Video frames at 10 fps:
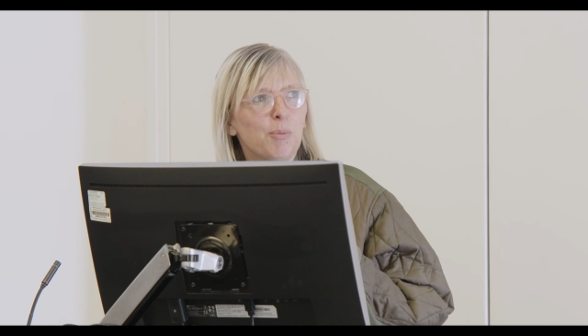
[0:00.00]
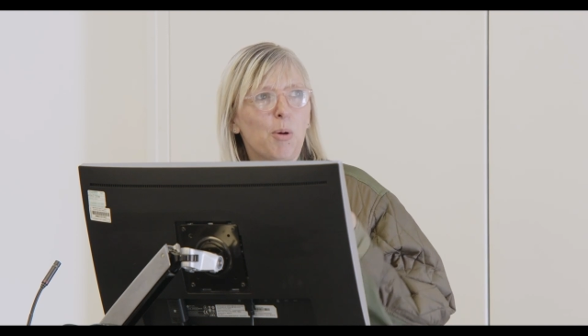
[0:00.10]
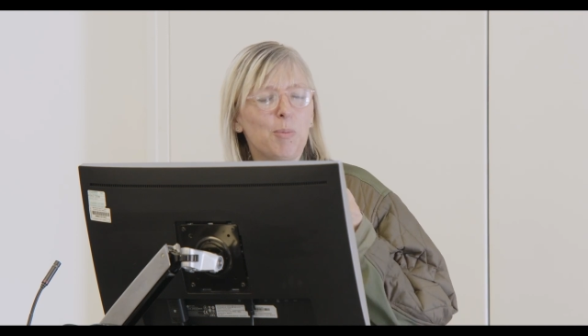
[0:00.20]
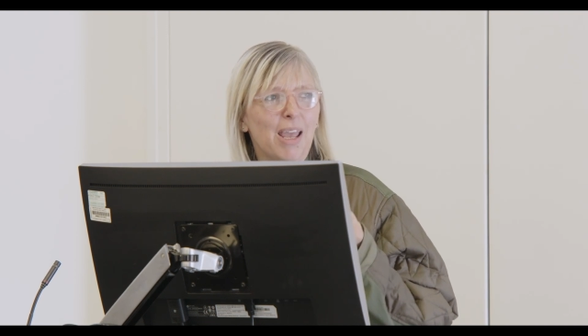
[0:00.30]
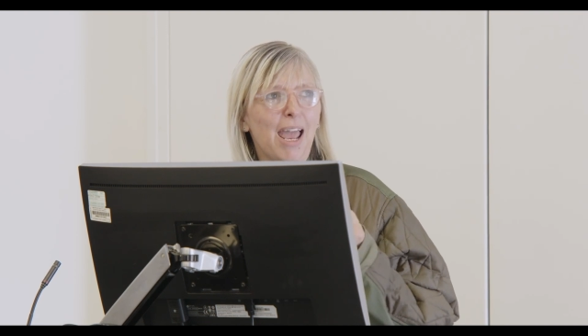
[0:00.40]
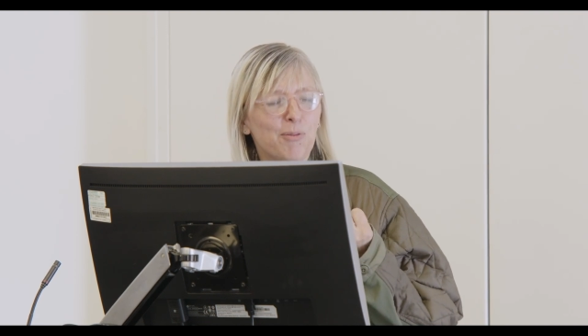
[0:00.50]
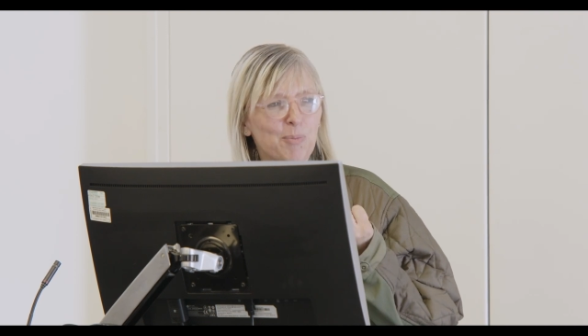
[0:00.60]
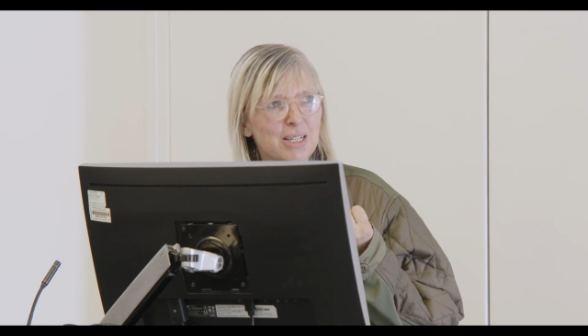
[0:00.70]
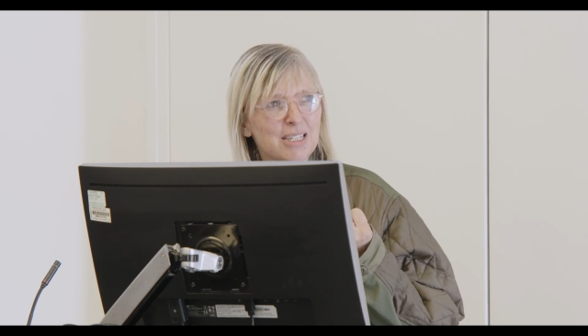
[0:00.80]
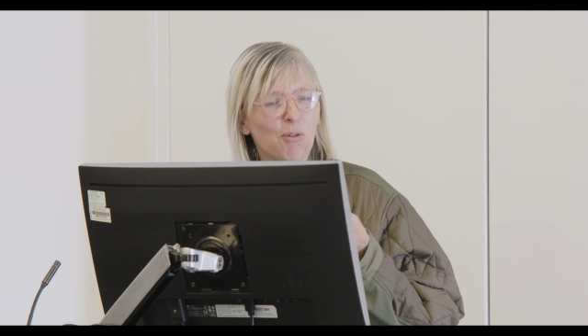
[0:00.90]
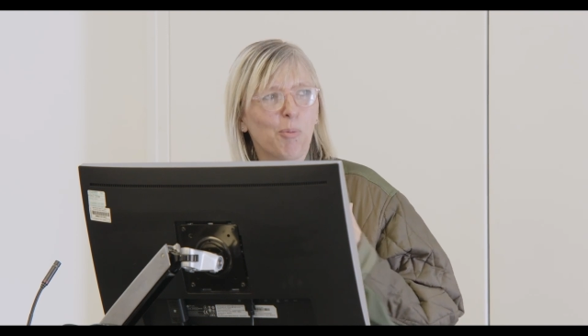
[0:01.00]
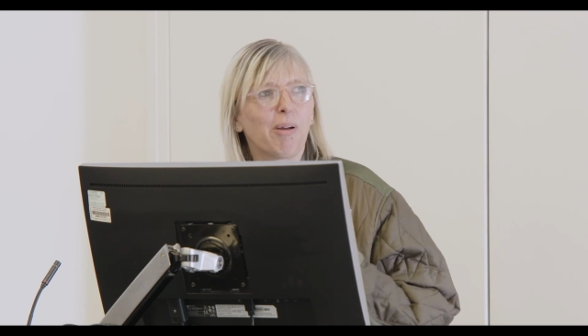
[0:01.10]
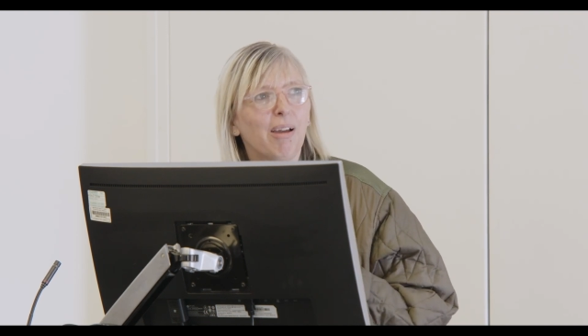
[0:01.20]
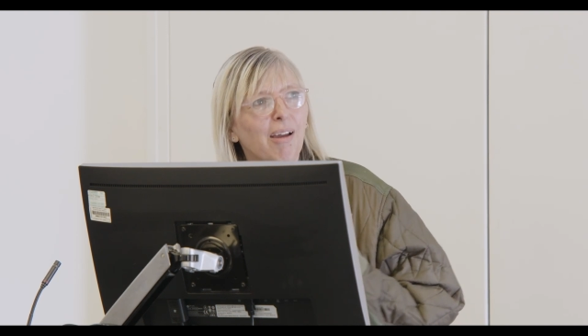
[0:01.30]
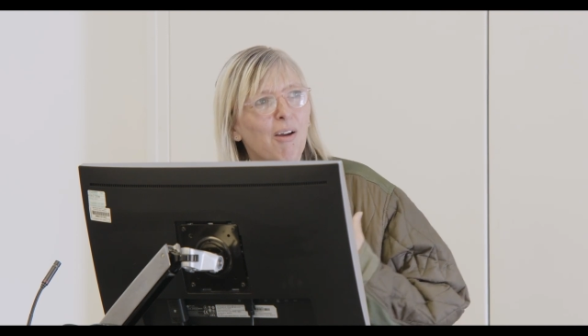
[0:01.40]
probably ahead of myself,
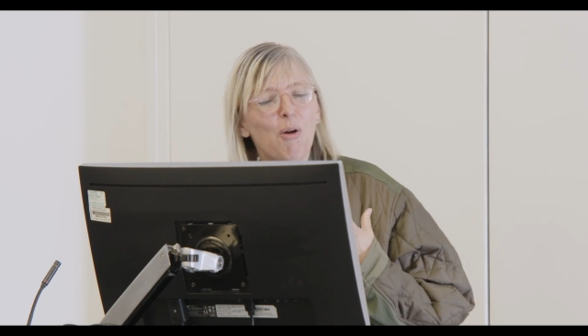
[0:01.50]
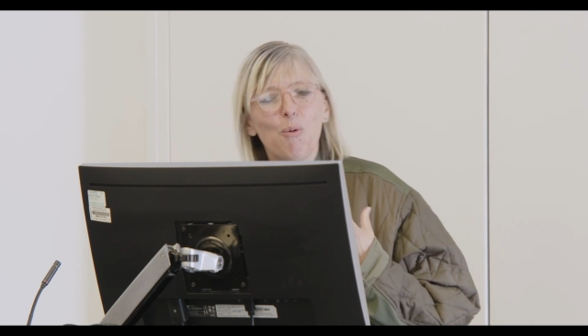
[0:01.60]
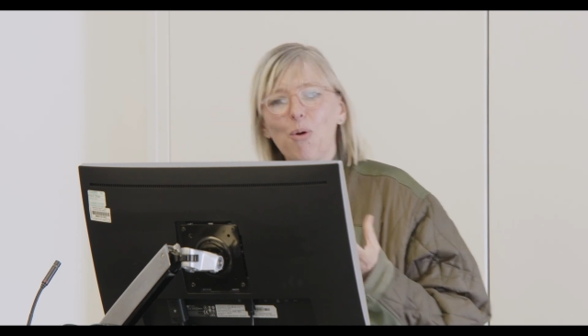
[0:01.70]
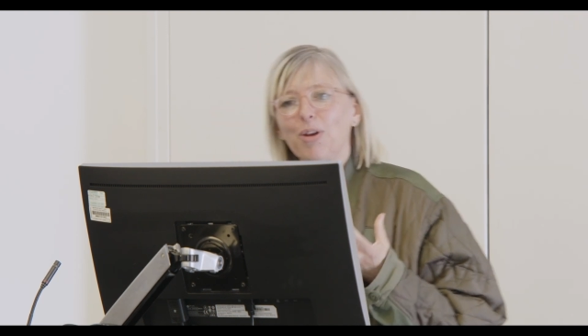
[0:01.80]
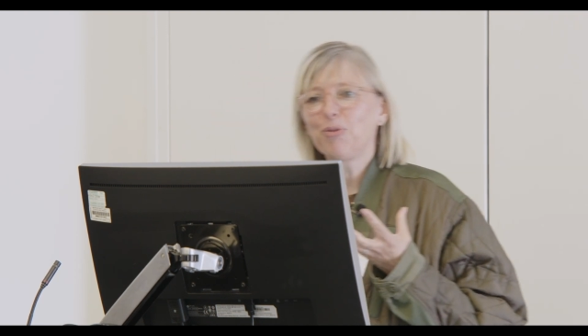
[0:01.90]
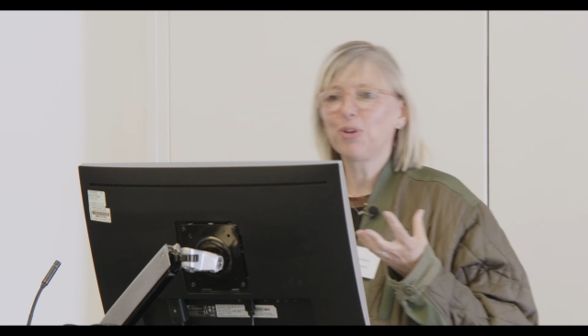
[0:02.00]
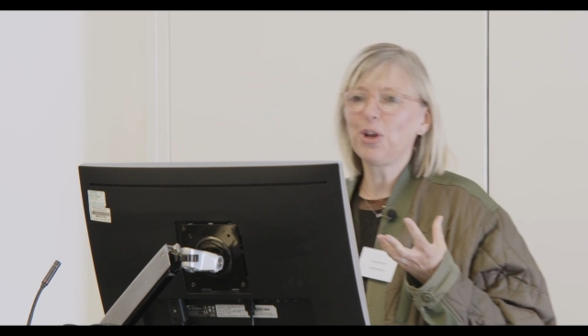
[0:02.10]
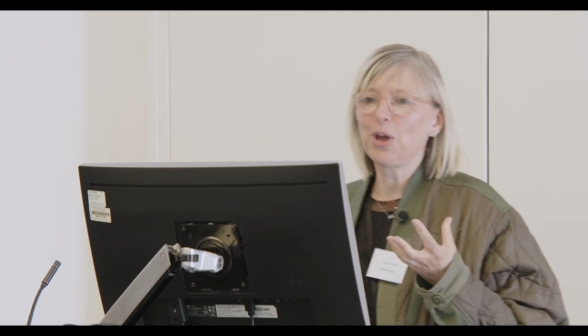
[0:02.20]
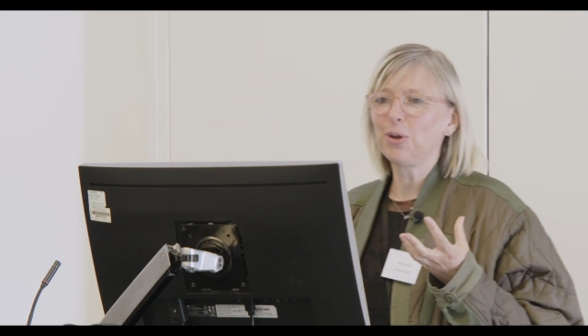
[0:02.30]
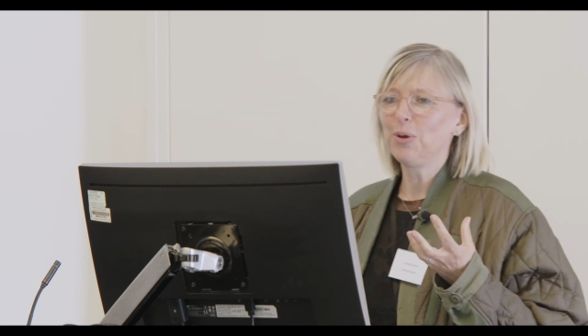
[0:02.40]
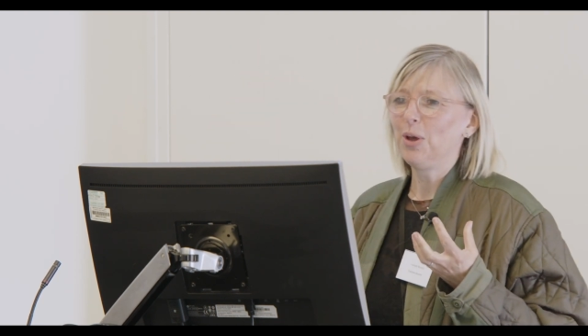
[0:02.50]
but what if, you know,